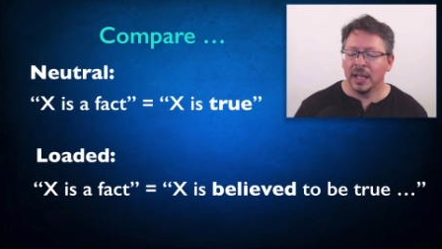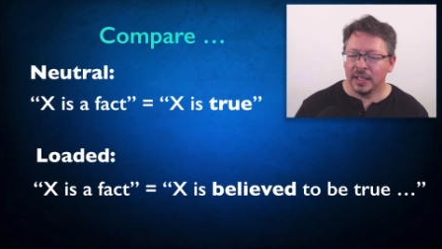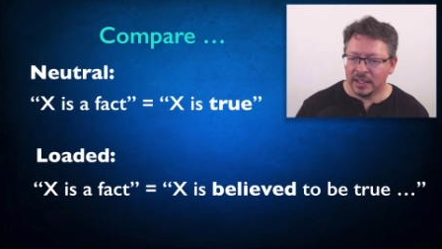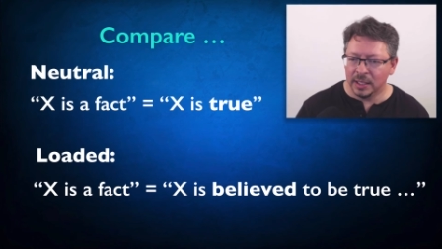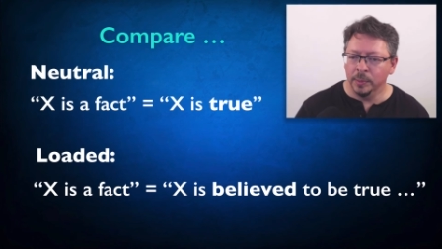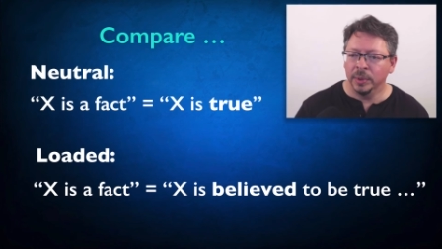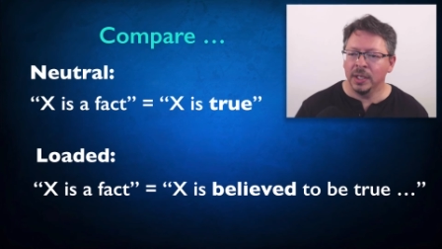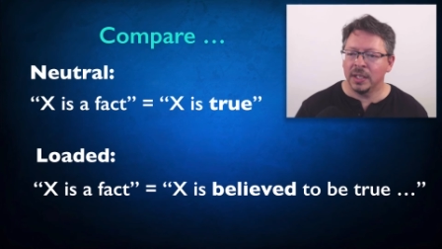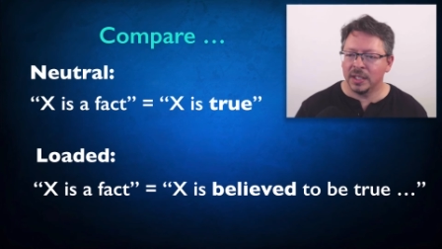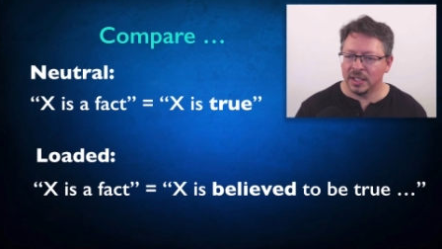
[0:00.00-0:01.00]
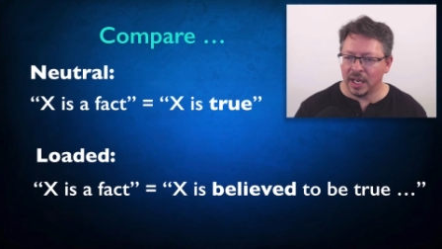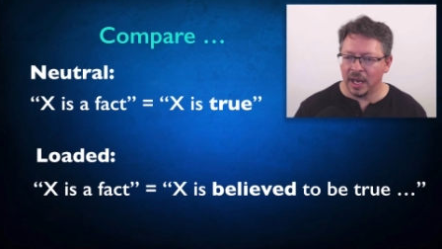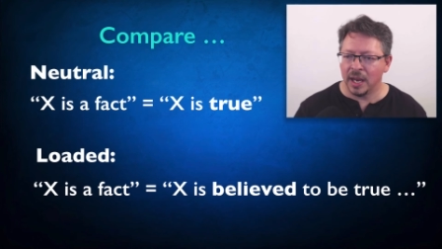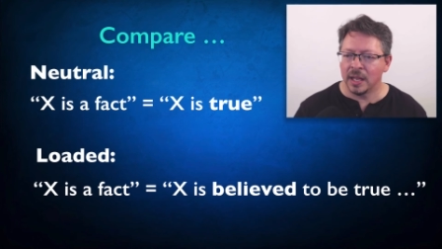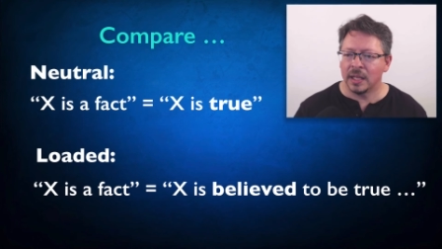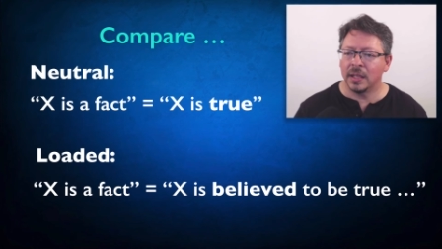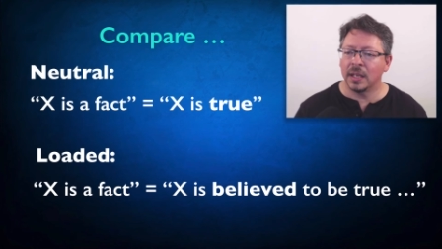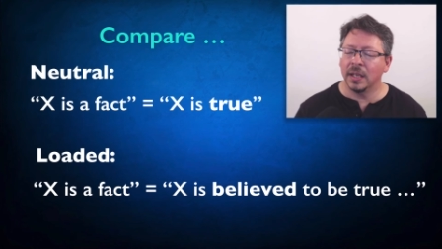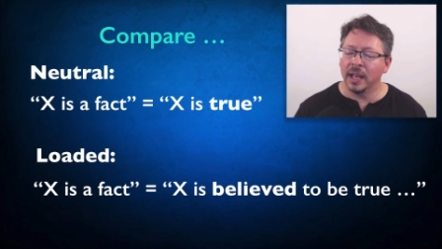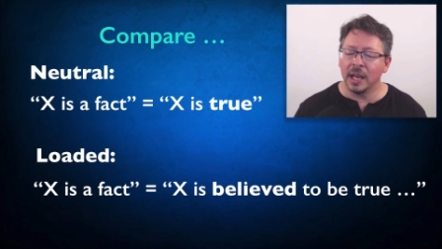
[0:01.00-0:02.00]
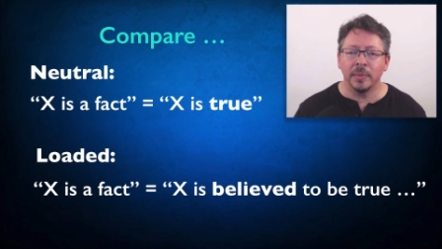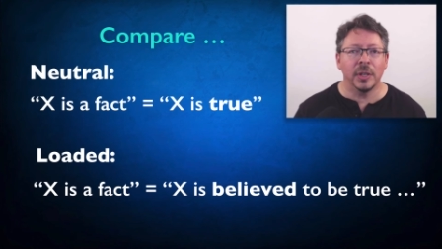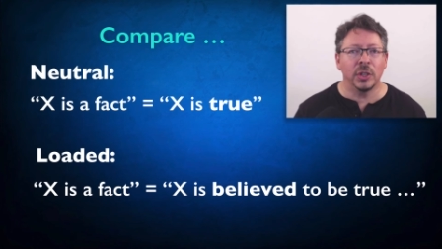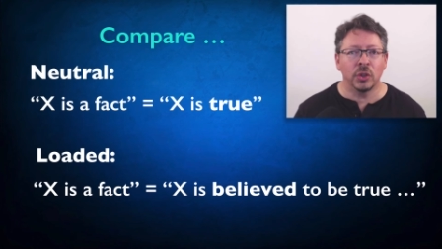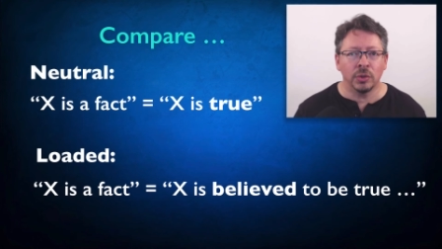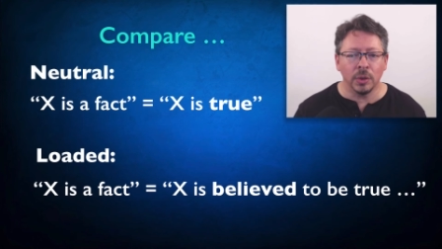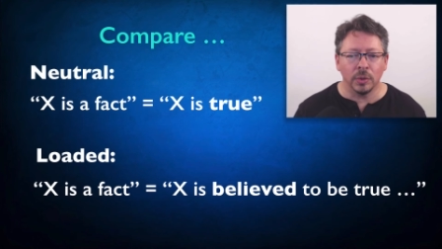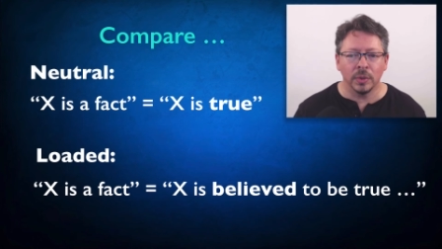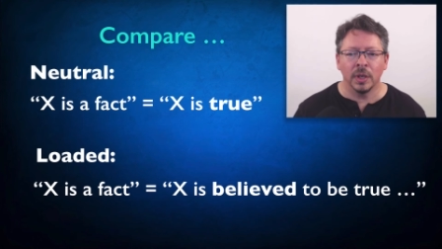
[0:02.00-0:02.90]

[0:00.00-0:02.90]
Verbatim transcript: is simply to say that the claim is true.